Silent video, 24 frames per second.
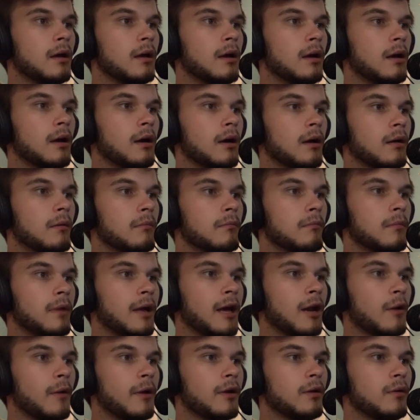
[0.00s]
how
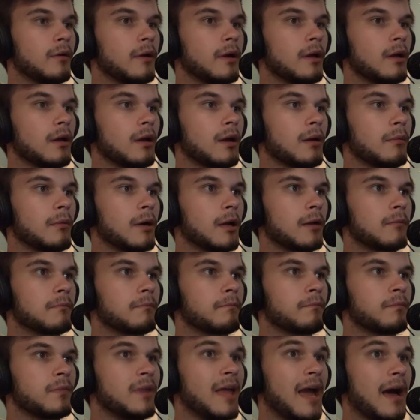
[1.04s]
do I do it? Come on.
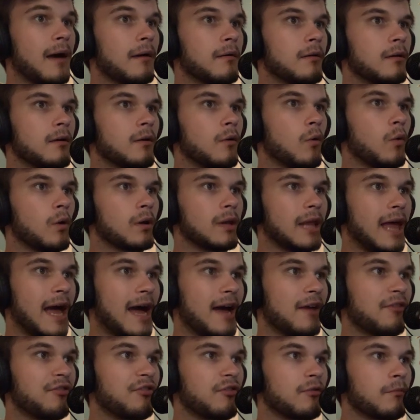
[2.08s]
Yeah, or
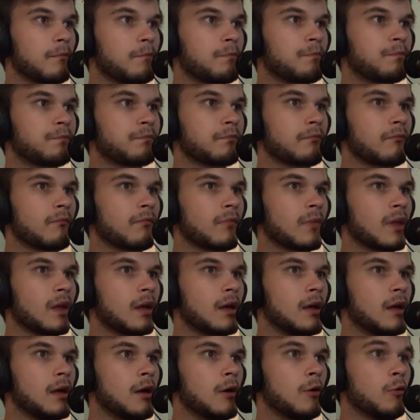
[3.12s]
Lass,
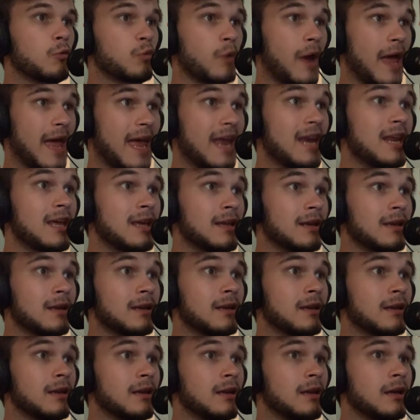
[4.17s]
Red,
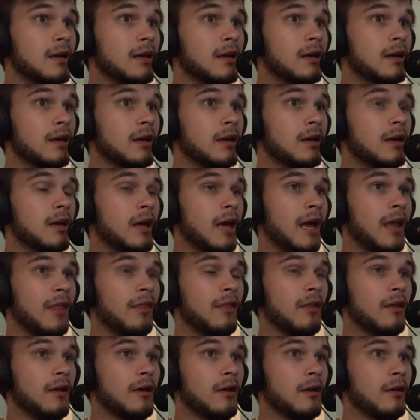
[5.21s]
and
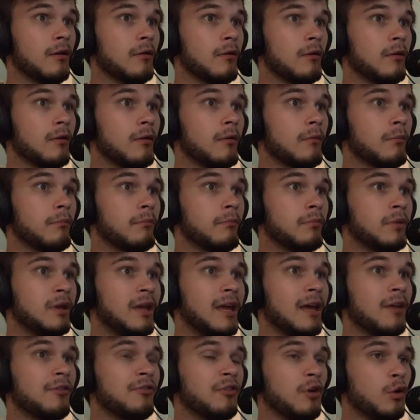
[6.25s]
the
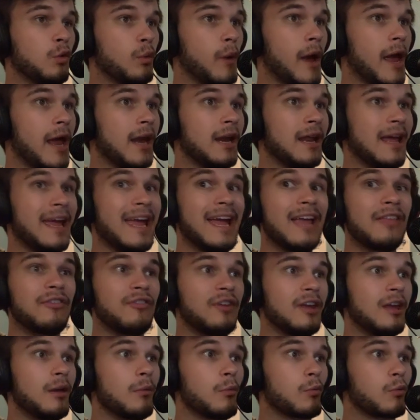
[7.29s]
Kanto Red, and
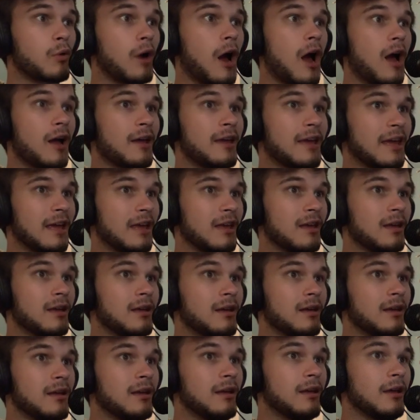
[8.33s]
Team Rocket,
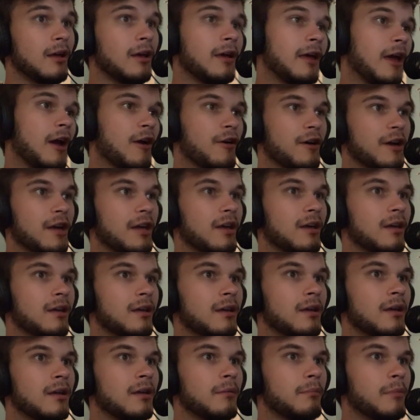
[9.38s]
Gary,
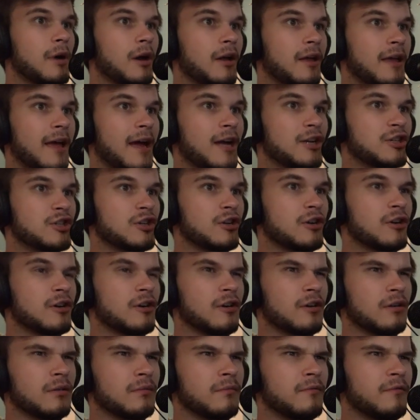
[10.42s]
Bugcatcher,
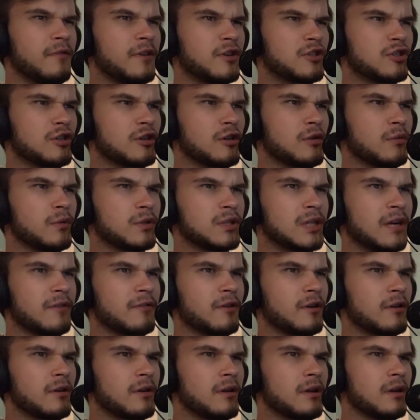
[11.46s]
or Fisher,
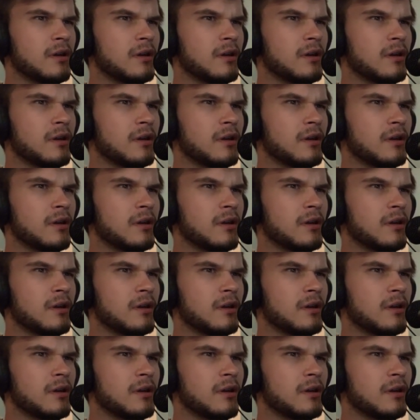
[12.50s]
whichever.